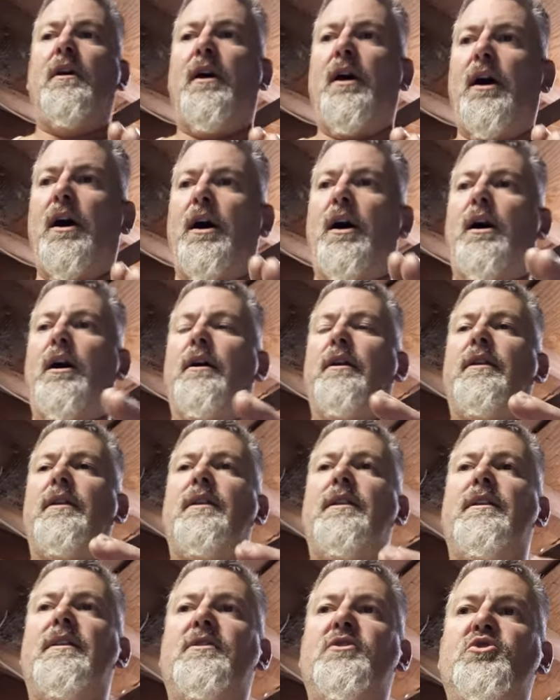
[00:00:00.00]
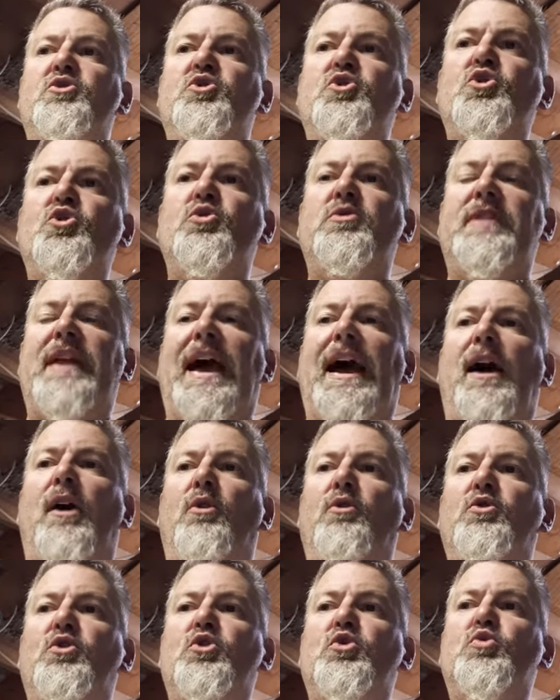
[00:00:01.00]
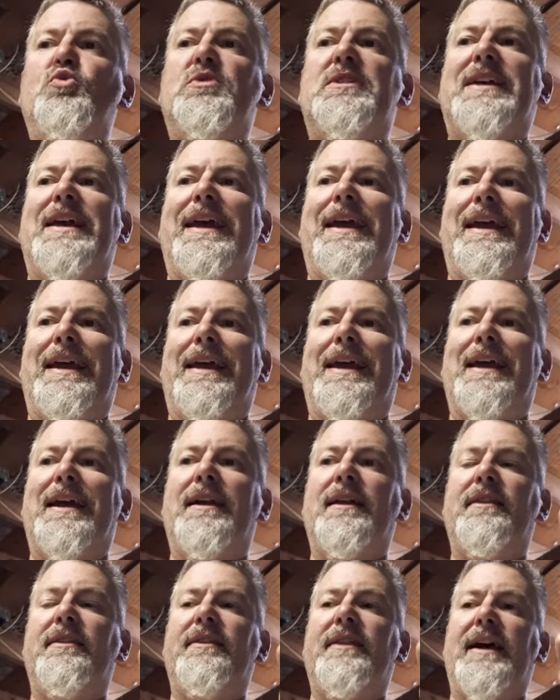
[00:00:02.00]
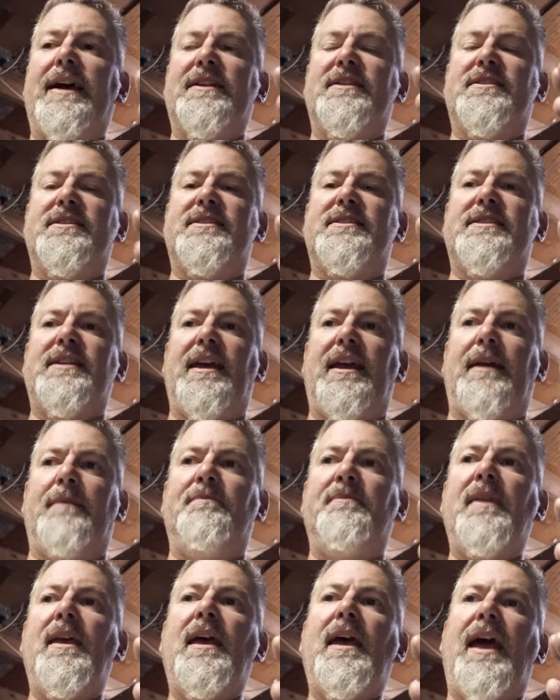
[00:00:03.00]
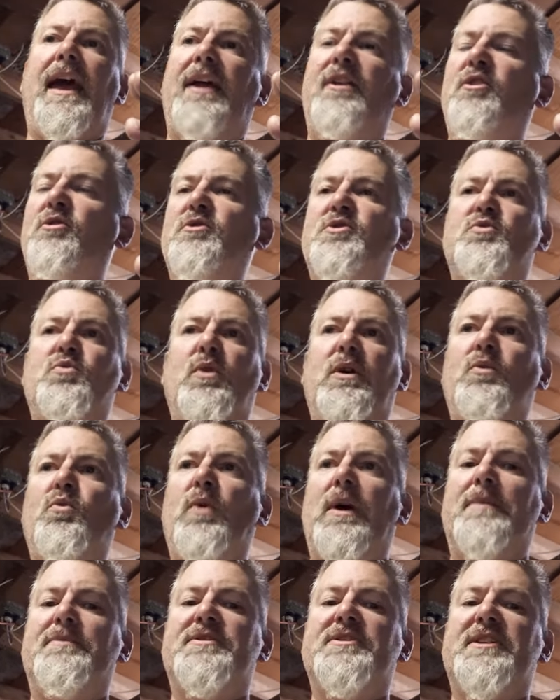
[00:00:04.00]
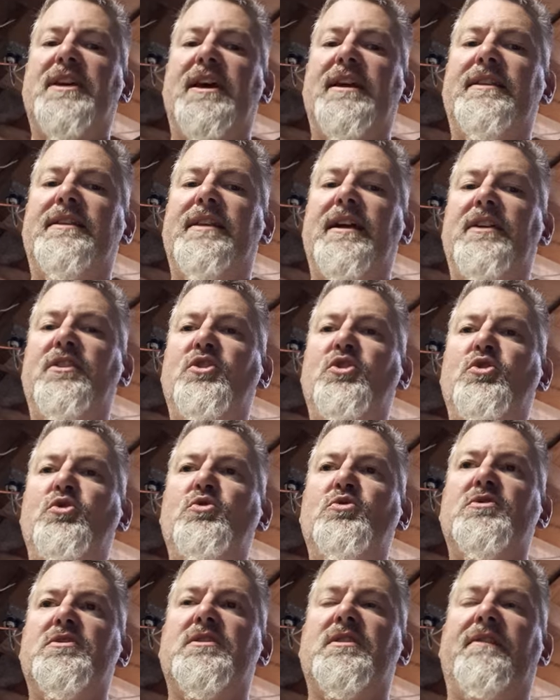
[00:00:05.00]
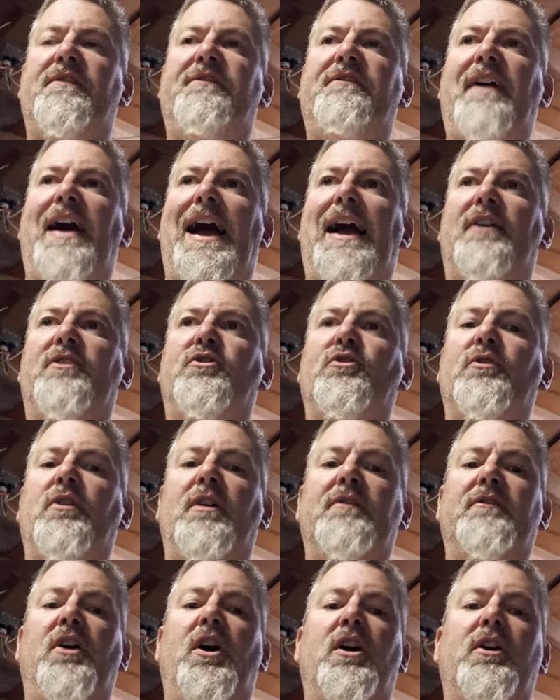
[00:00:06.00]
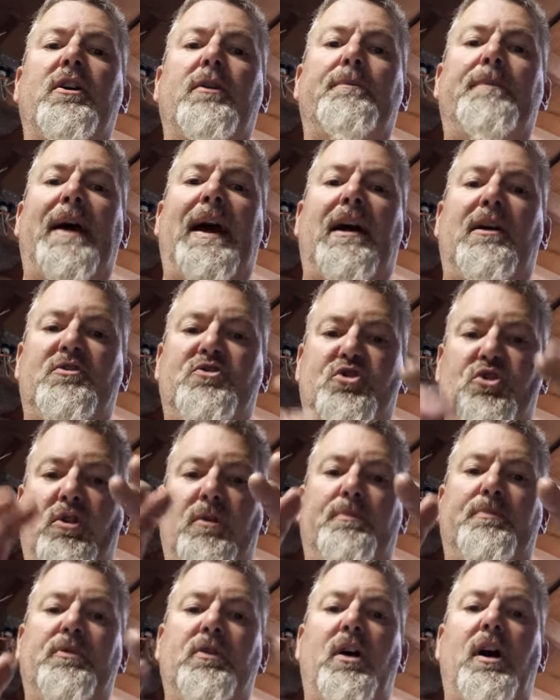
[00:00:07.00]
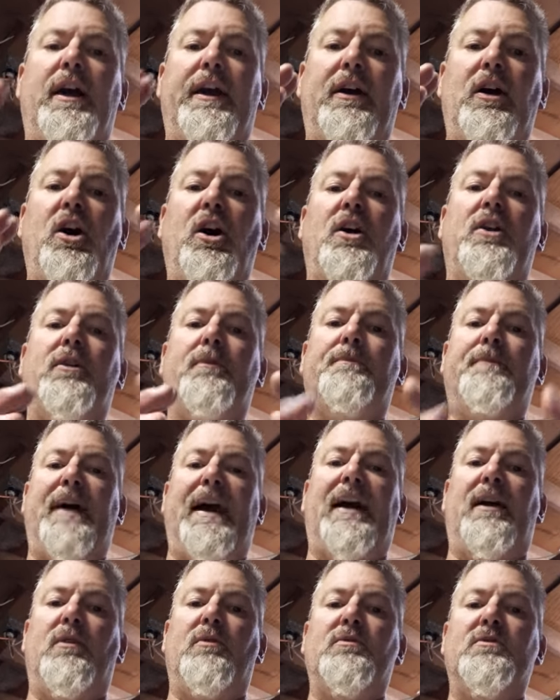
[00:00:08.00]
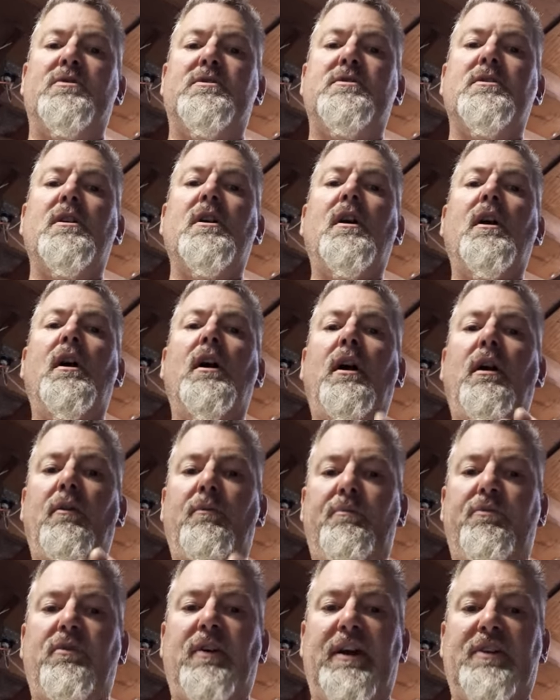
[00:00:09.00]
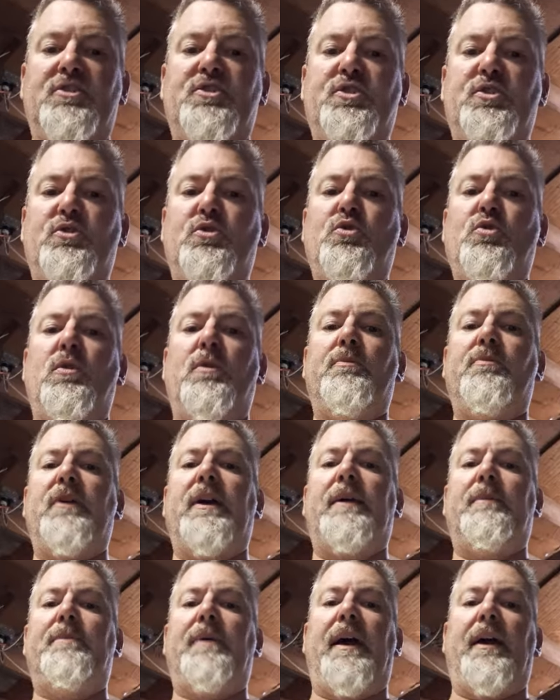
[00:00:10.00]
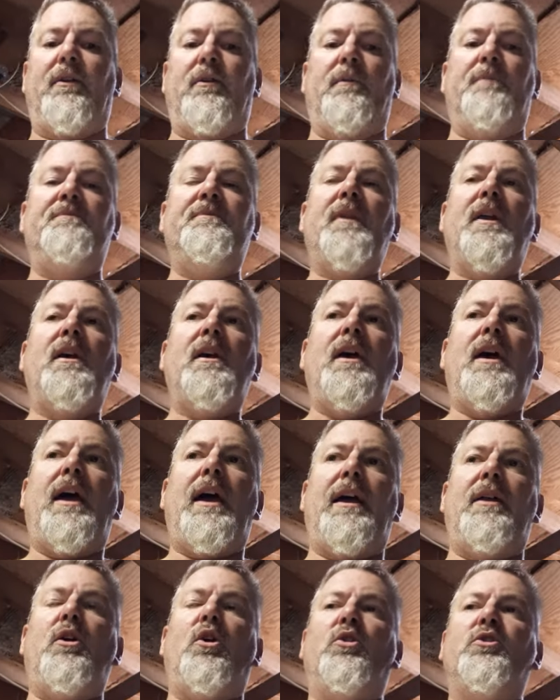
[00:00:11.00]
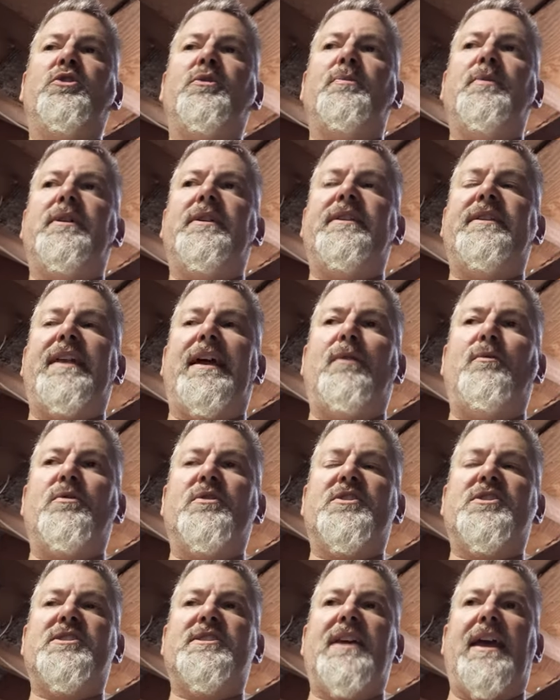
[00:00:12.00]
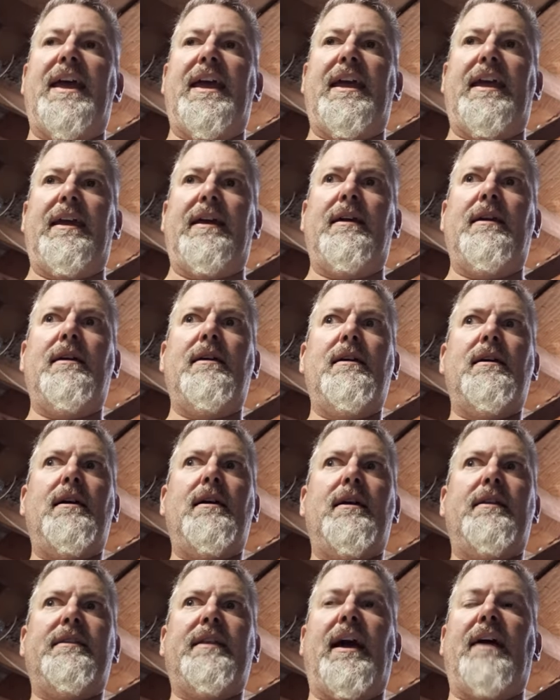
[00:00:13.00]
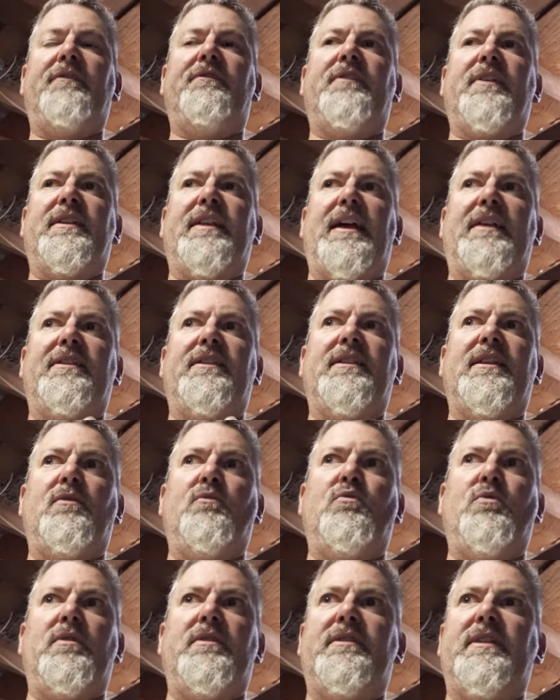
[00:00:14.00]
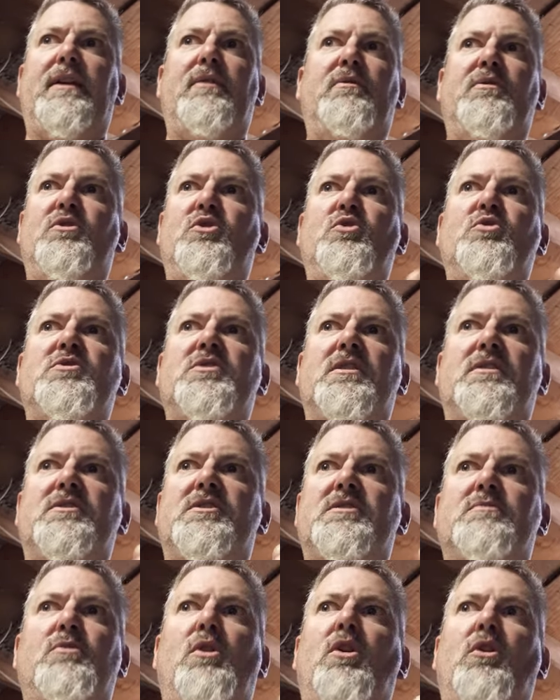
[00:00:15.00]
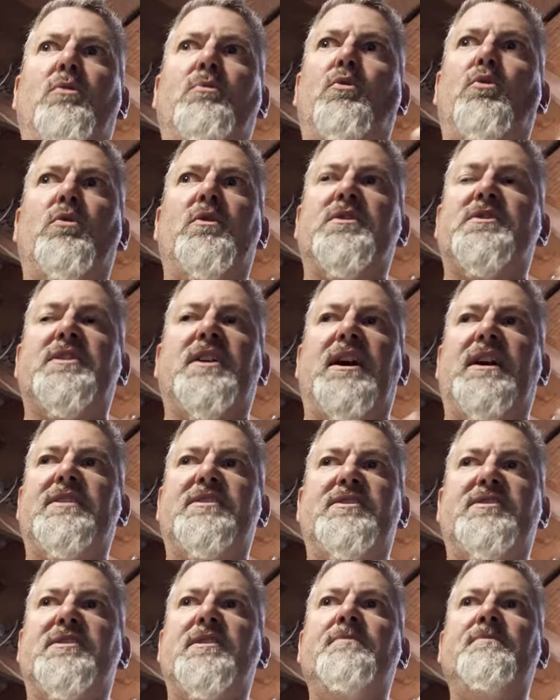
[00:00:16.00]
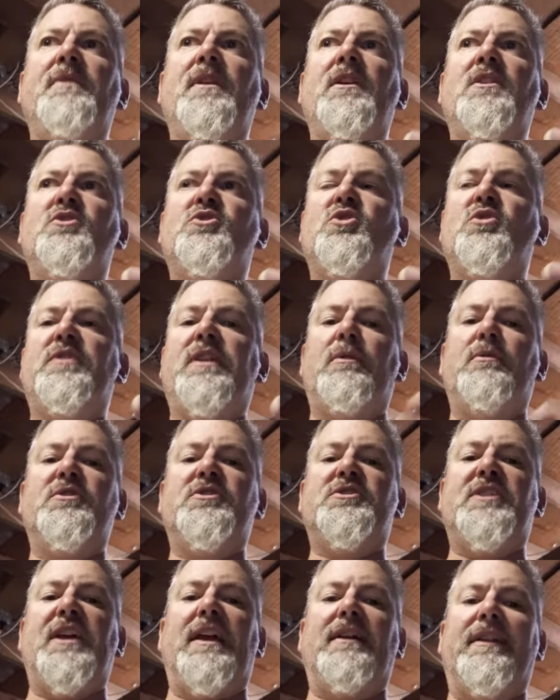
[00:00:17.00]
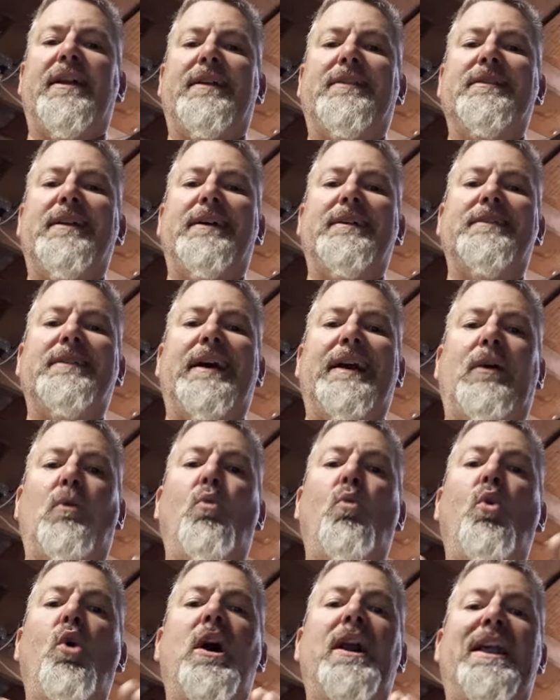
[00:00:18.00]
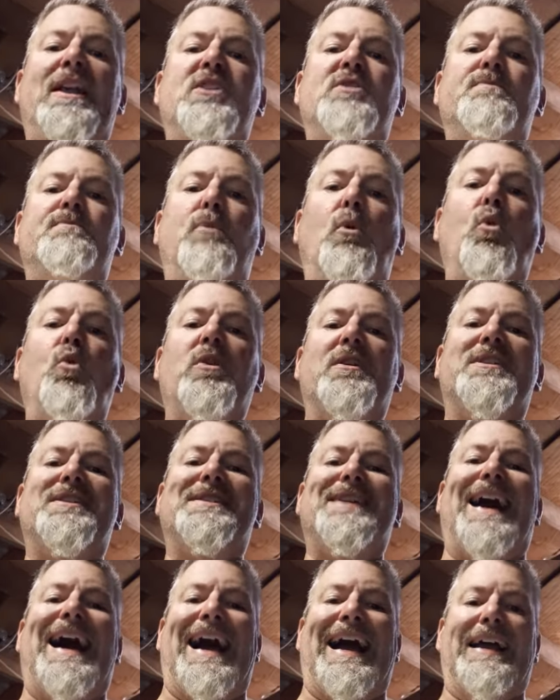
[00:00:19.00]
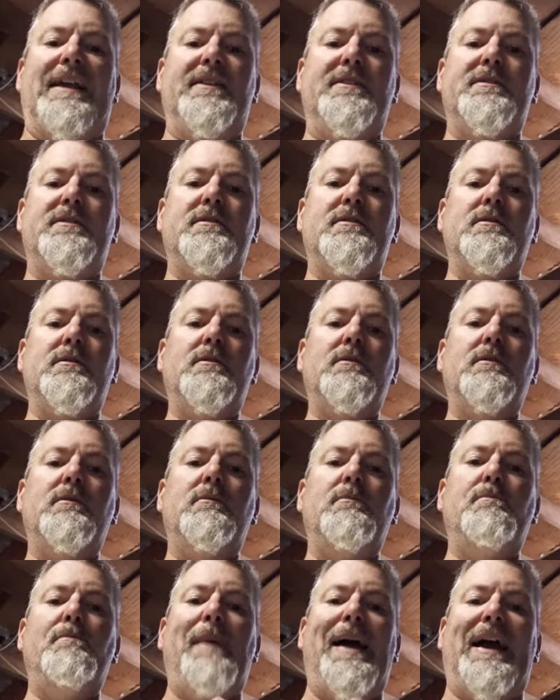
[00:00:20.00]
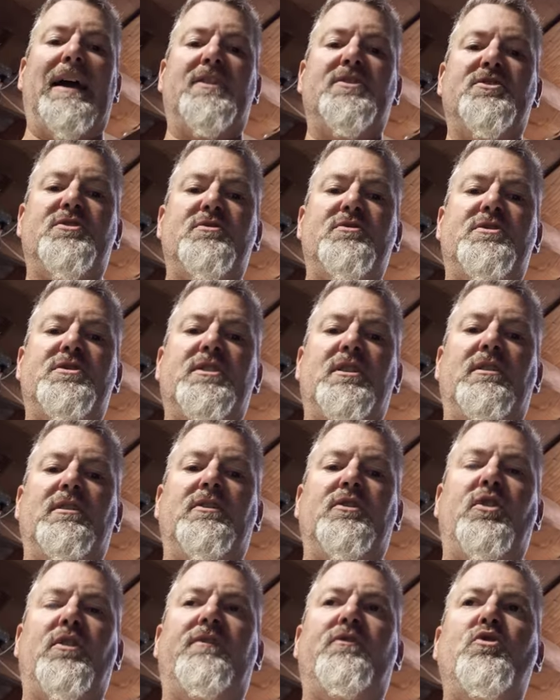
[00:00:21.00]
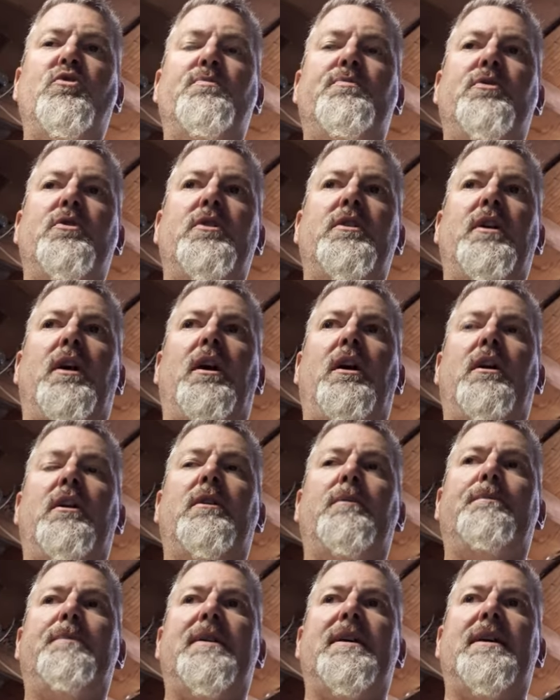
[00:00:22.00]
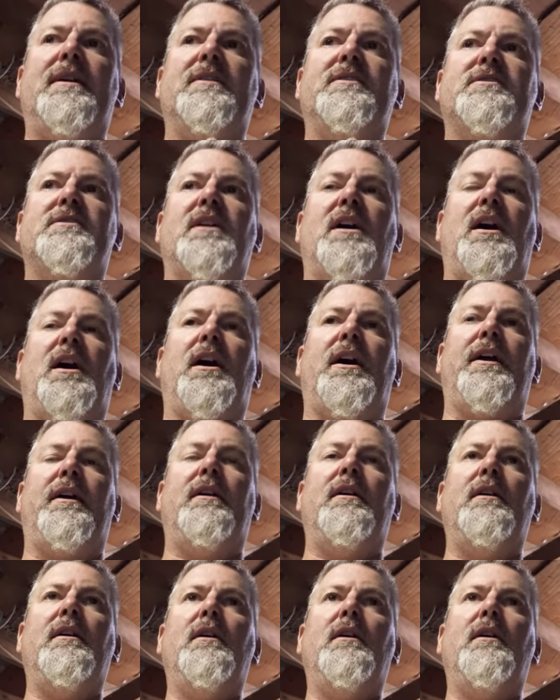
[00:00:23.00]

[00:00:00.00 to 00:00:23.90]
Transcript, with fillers: Uh, you now you take that same and there's one website that used the factor of 100 pounds you're applying 100 pounds of pressure to a brake pedal and ultimately they were saying and i forget i think they, were, they were using smaller bore sizes so they were saying like like, like a one inch bore size master cylinder if you put 100 psi